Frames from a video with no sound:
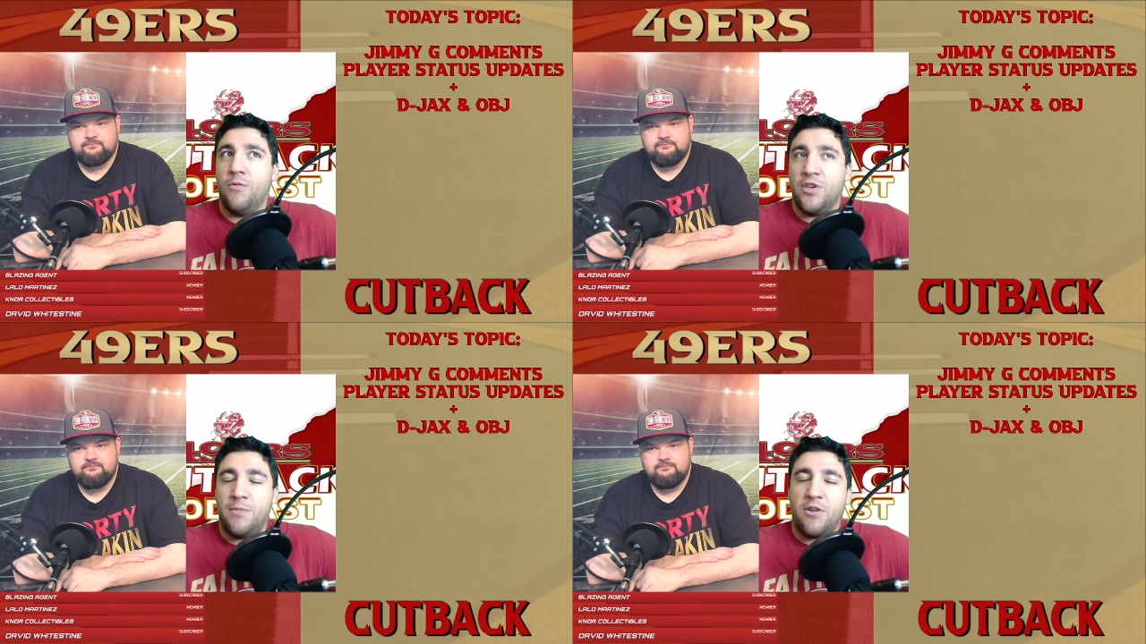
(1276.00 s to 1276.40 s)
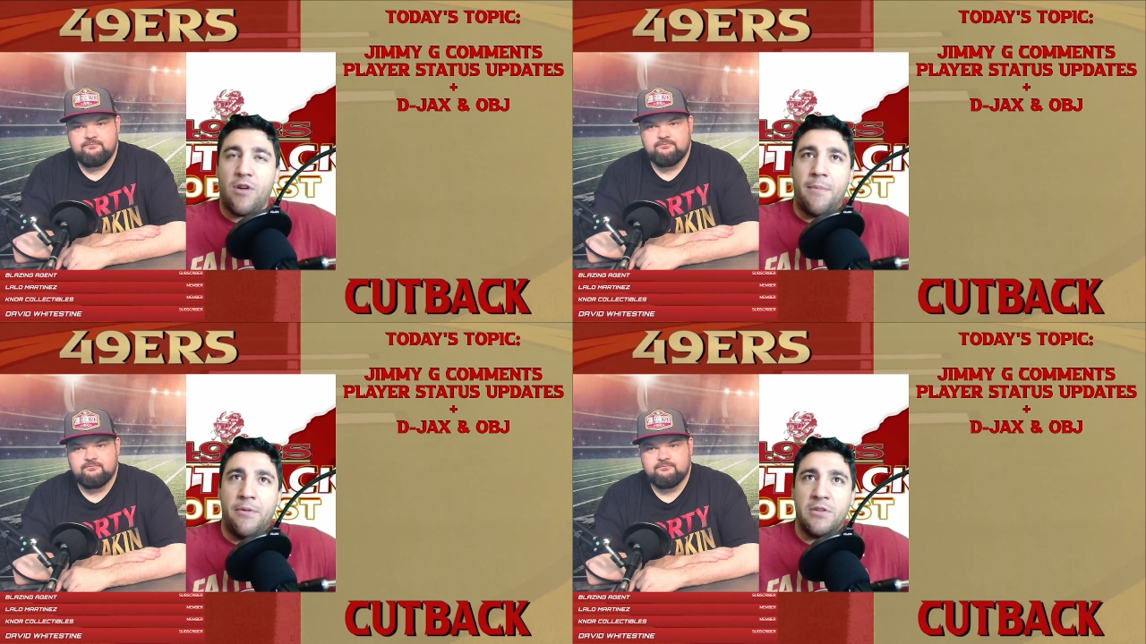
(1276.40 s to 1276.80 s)
Speaker 1: When Jimmy
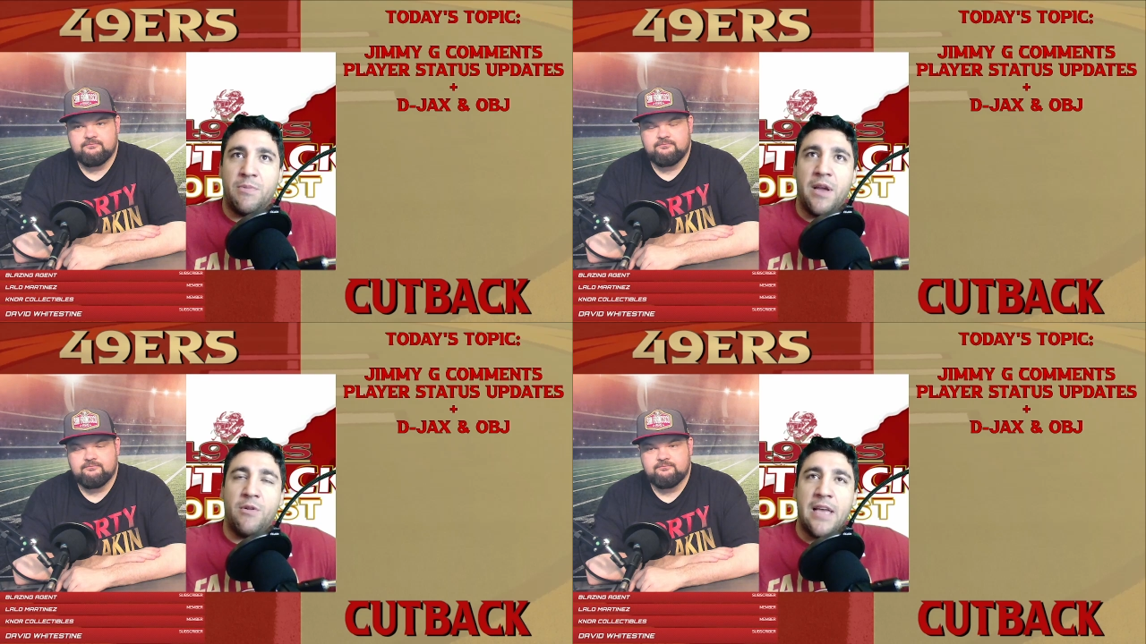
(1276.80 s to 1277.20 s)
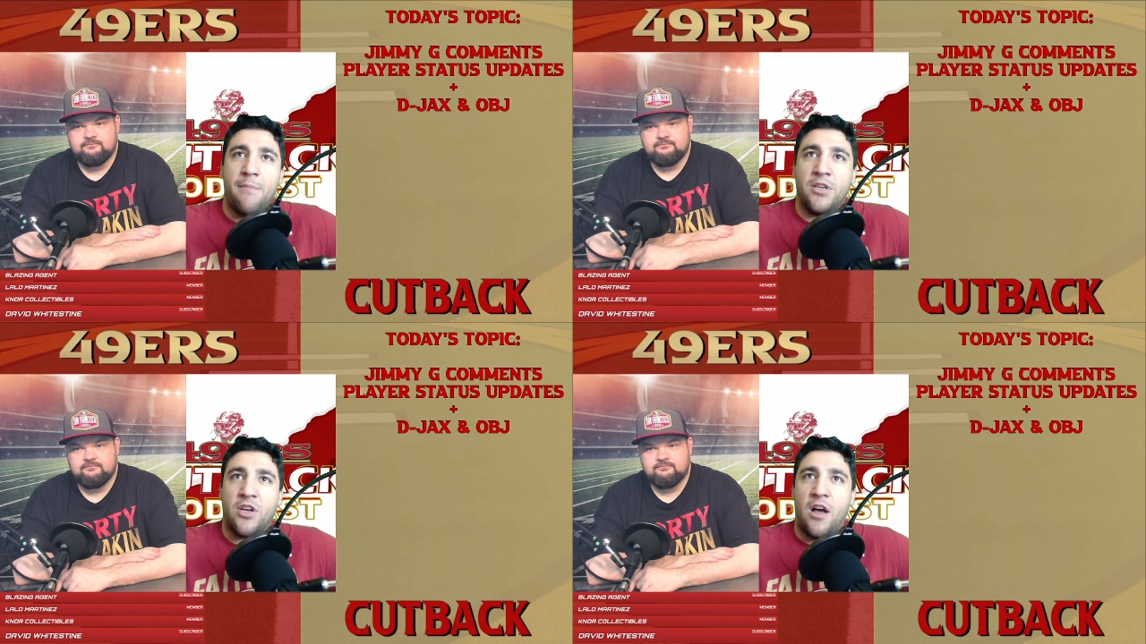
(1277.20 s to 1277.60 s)
Garoppolo is playing with
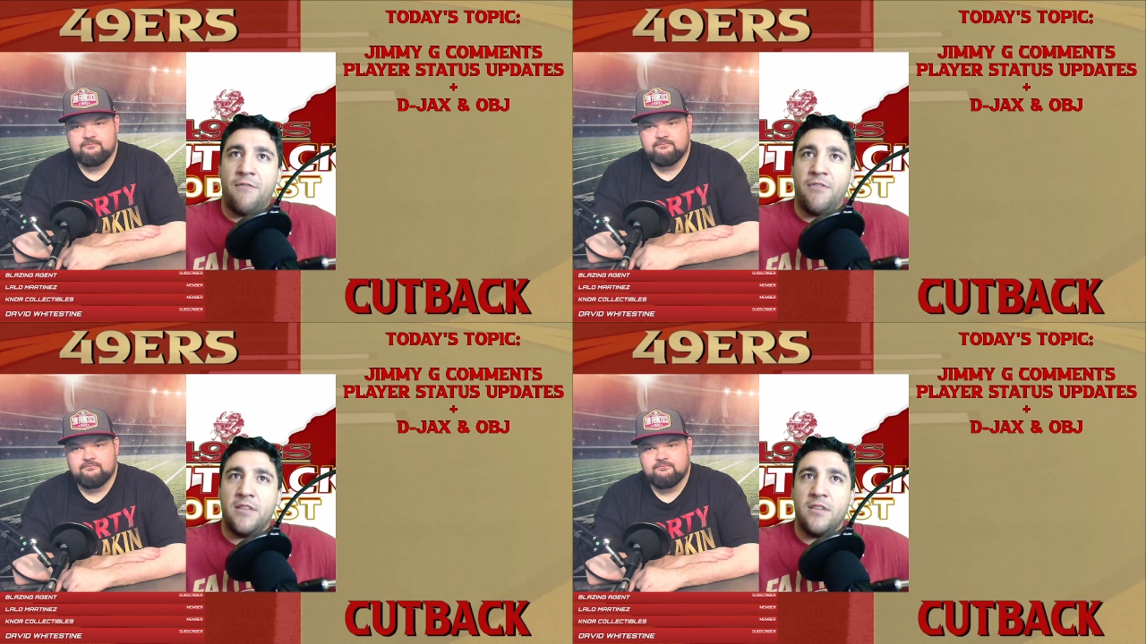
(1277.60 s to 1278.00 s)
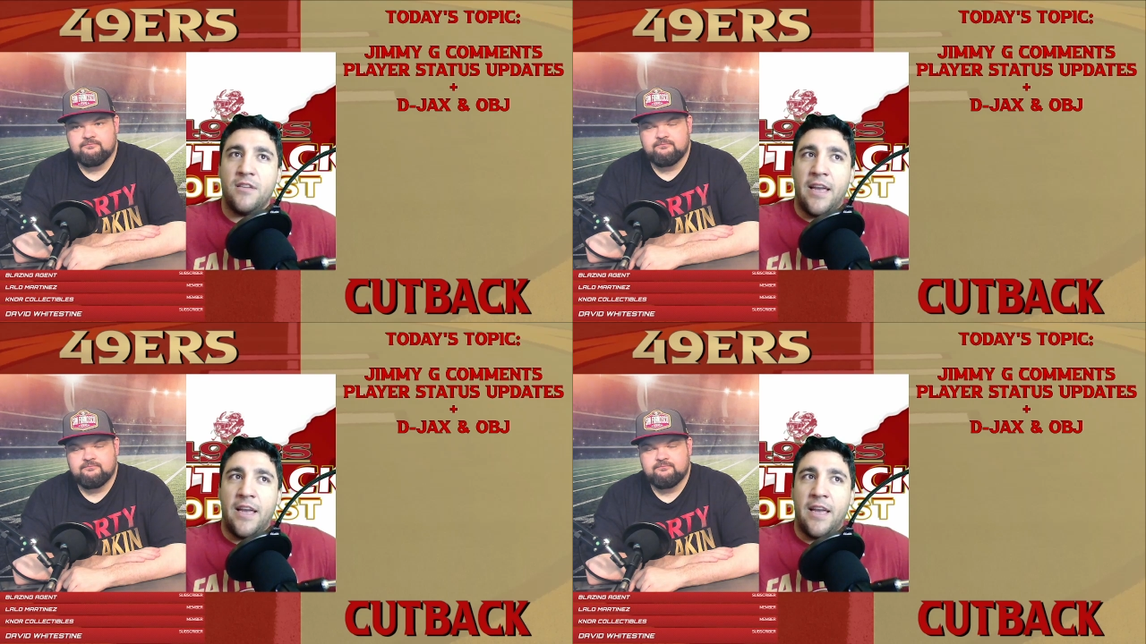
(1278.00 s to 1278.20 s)
that much confidence,